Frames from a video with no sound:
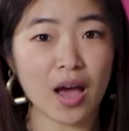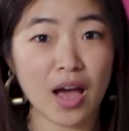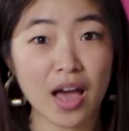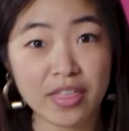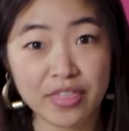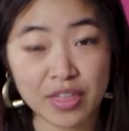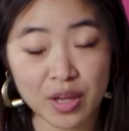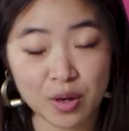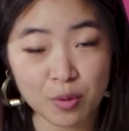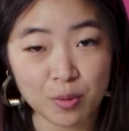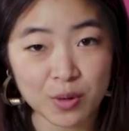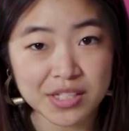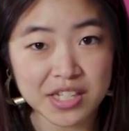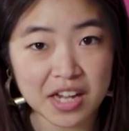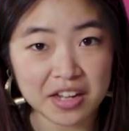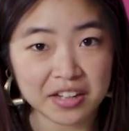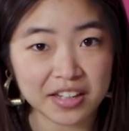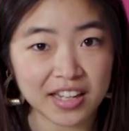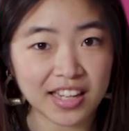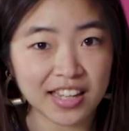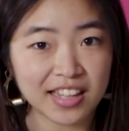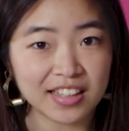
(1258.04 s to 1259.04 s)
I think we're
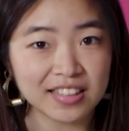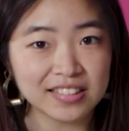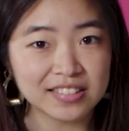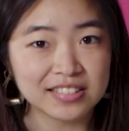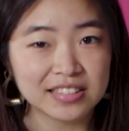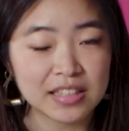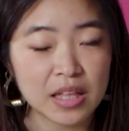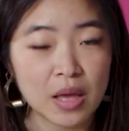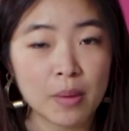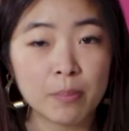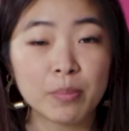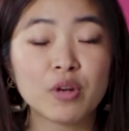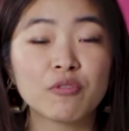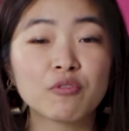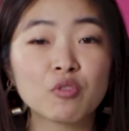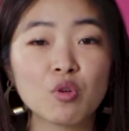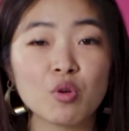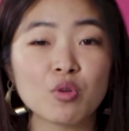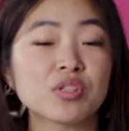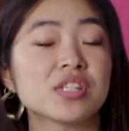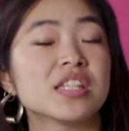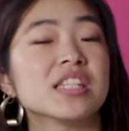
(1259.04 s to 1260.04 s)
done here. But of
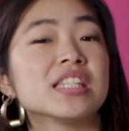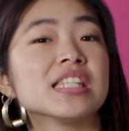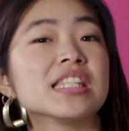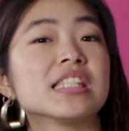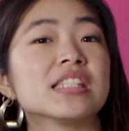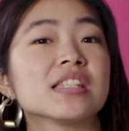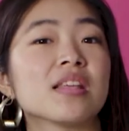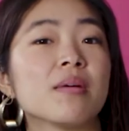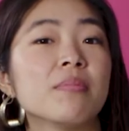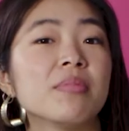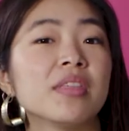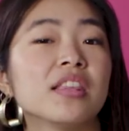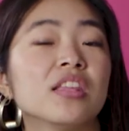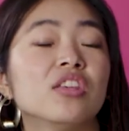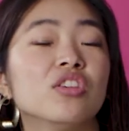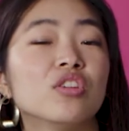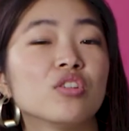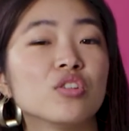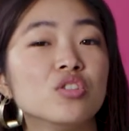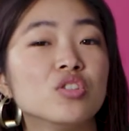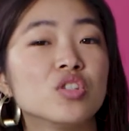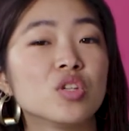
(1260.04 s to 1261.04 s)
course, this is something that
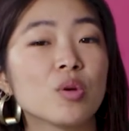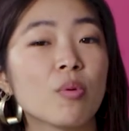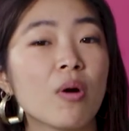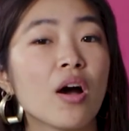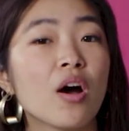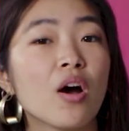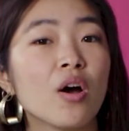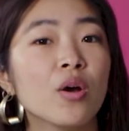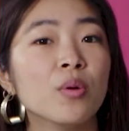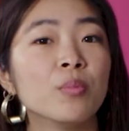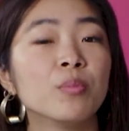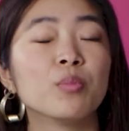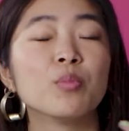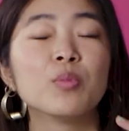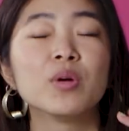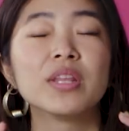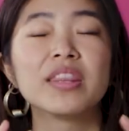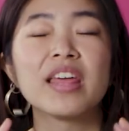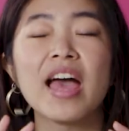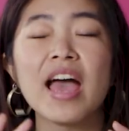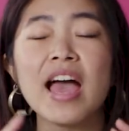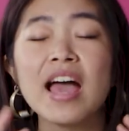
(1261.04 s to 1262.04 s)
you can do at home
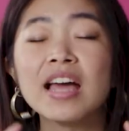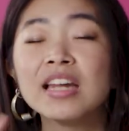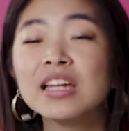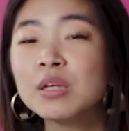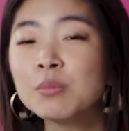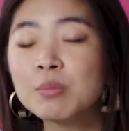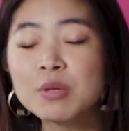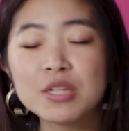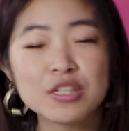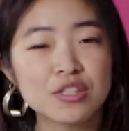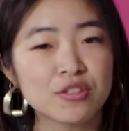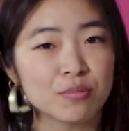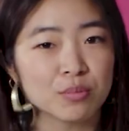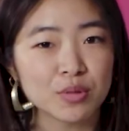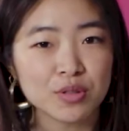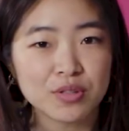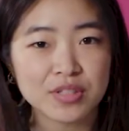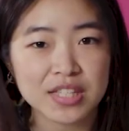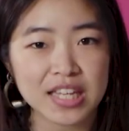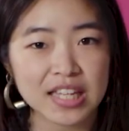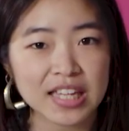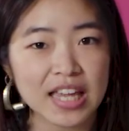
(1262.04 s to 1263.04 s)
with any piece of
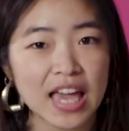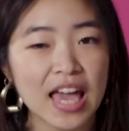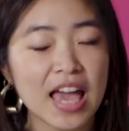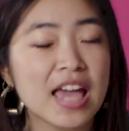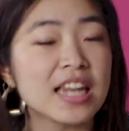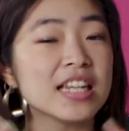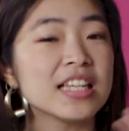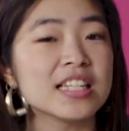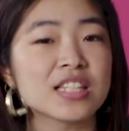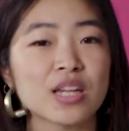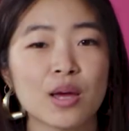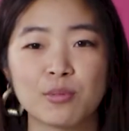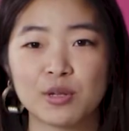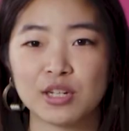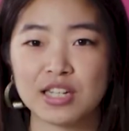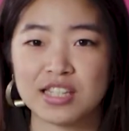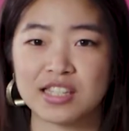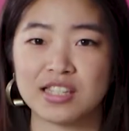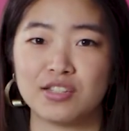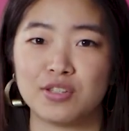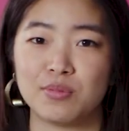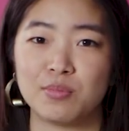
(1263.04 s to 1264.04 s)
music. Anytime you
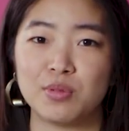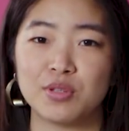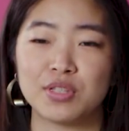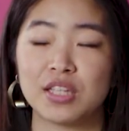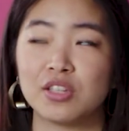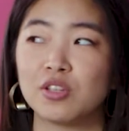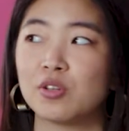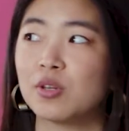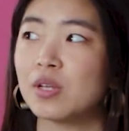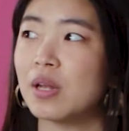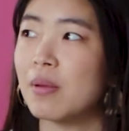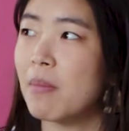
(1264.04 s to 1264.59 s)
listen to music, you can